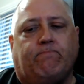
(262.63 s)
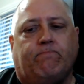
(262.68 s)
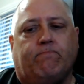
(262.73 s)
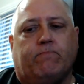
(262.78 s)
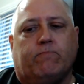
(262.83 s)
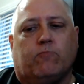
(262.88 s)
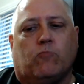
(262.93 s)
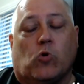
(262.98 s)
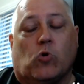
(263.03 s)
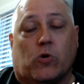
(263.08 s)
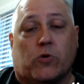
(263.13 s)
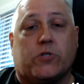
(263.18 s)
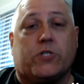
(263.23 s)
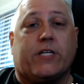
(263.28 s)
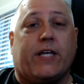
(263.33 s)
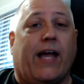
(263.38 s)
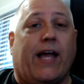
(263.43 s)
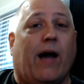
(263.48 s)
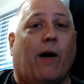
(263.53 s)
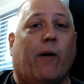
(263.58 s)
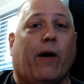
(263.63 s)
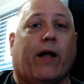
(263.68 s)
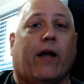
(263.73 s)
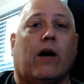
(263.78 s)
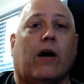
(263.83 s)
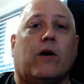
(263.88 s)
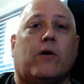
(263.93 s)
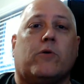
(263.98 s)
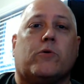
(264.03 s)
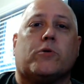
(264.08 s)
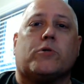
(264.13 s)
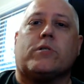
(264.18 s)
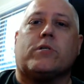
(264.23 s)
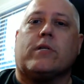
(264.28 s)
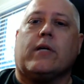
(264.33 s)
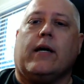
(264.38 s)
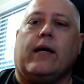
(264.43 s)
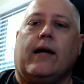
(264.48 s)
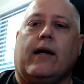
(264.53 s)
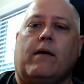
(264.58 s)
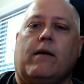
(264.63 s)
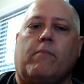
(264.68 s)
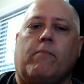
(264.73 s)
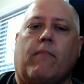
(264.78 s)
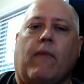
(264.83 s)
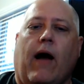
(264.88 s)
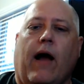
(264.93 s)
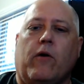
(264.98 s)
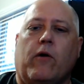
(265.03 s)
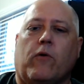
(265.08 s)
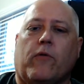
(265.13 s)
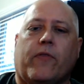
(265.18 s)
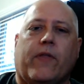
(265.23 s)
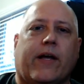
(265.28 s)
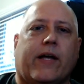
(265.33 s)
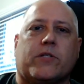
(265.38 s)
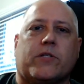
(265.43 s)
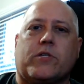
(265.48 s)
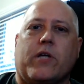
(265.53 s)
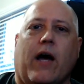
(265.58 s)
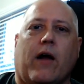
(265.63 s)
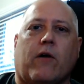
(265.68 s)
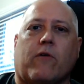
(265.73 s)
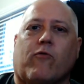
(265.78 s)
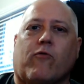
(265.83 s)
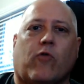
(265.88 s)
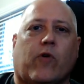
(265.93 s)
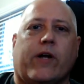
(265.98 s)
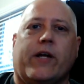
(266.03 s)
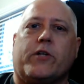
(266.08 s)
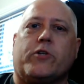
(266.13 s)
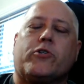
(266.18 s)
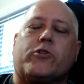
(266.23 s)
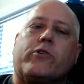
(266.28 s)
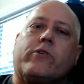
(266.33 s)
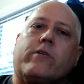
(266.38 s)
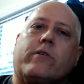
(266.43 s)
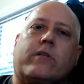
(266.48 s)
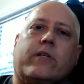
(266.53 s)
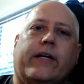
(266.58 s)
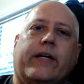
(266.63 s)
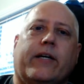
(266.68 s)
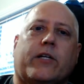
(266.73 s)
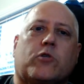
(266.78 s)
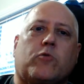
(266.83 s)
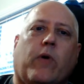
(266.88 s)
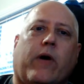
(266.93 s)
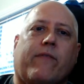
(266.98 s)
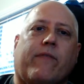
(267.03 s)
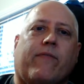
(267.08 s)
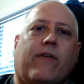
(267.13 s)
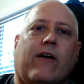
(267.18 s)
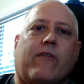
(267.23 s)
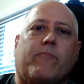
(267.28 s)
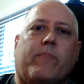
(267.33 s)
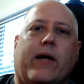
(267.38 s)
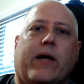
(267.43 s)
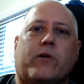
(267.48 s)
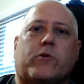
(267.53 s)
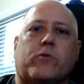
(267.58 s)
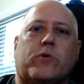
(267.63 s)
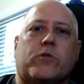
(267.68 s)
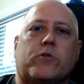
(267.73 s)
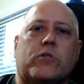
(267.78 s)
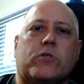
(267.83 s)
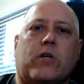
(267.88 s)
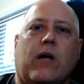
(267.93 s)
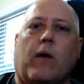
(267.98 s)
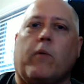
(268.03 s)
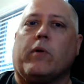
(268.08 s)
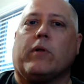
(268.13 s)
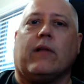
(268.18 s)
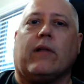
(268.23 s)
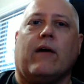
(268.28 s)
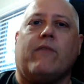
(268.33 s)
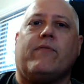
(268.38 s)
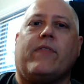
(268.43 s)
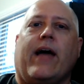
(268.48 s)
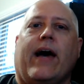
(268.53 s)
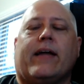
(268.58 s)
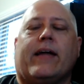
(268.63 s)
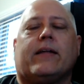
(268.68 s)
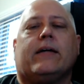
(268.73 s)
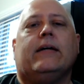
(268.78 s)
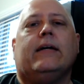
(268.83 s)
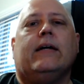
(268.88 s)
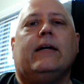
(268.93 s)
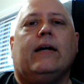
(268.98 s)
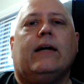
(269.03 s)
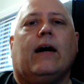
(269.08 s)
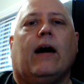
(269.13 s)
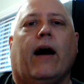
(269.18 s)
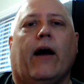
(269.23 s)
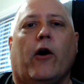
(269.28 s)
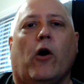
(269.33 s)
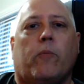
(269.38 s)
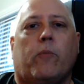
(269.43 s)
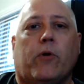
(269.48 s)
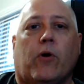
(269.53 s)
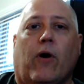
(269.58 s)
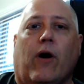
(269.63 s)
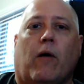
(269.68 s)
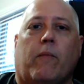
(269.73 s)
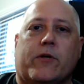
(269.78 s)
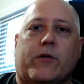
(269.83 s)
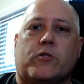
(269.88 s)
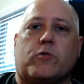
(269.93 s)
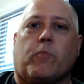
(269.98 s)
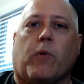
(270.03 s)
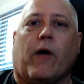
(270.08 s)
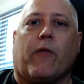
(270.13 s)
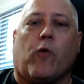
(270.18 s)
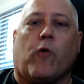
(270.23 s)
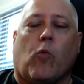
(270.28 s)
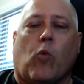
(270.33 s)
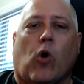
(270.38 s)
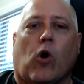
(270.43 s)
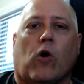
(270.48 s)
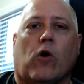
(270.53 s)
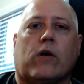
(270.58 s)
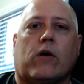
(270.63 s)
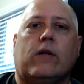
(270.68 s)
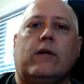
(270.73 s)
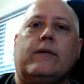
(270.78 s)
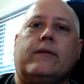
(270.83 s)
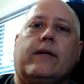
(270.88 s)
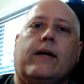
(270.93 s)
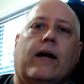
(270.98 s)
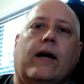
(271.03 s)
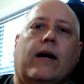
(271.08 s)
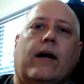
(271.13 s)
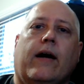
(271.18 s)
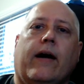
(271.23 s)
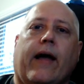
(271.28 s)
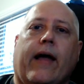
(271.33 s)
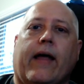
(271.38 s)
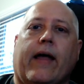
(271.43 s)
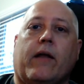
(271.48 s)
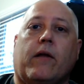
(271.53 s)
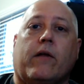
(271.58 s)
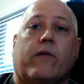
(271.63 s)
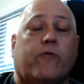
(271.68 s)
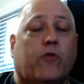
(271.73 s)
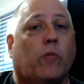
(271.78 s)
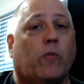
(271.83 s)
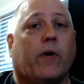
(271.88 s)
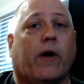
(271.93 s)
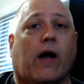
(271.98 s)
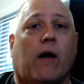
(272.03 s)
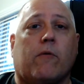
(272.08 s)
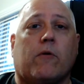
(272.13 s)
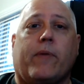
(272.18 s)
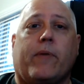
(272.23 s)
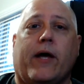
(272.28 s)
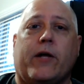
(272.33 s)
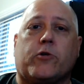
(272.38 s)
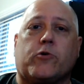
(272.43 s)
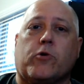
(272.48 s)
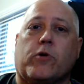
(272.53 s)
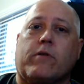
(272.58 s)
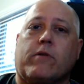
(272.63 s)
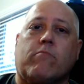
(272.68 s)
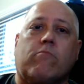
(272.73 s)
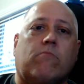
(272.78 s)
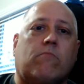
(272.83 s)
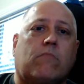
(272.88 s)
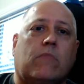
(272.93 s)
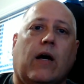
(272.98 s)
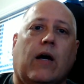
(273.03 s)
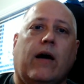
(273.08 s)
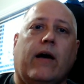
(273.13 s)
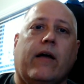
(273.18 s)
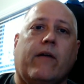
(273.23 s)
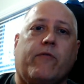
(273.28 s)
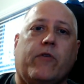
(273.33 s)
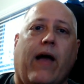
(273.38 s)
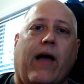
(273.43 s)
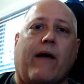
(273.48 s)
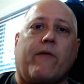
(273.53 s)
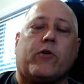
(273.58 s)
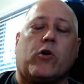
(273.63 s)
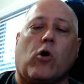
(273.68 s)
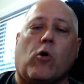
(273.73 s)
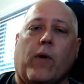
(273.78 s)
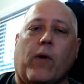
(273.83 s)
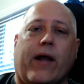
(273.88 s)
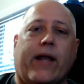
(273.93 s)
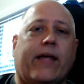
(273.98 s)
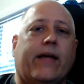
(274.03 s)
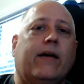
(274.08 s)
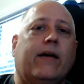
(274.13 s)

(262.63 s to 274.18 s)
We'll see how it goes. I don't think it's out of reach to hit 25 patrons. I would love that. I hope you'll help me spread the word. And if you'll become a patron, if you haven't already,